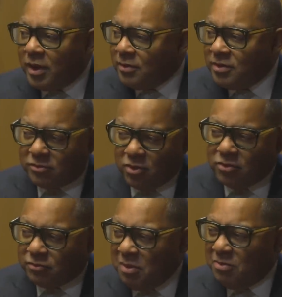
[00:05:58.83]
Uh, he's
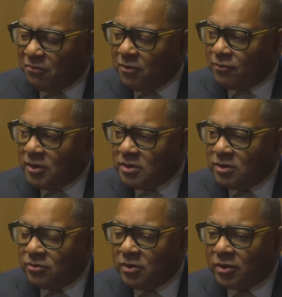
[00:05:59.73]
Carlos maybe 15
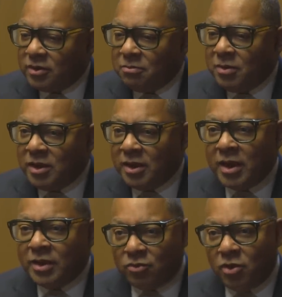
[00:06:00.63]
years younger than me, and
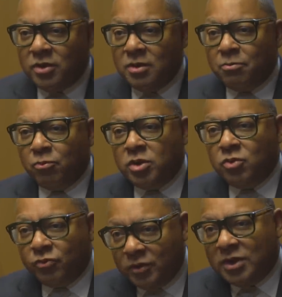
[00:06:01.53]
I taught him when he
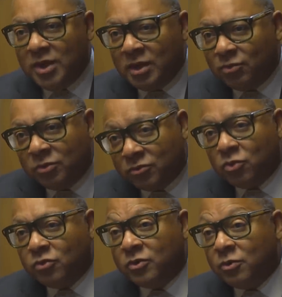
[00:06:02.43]
was a kid, when he was
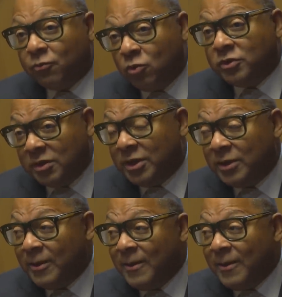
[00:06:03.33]
13 or 14.